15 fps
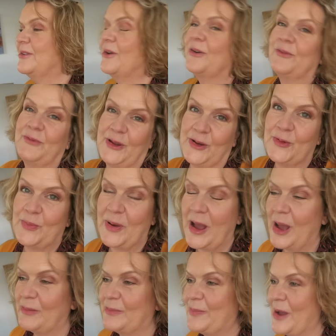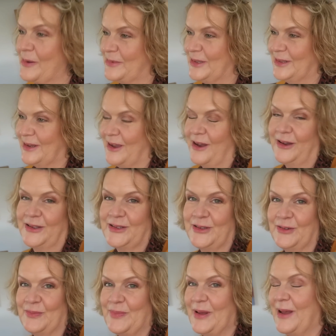not a real pub, a pub in the
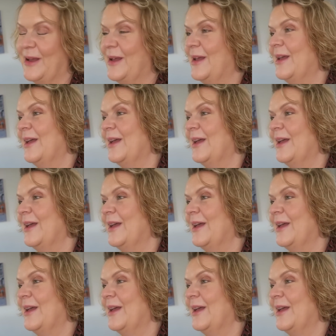castle, but,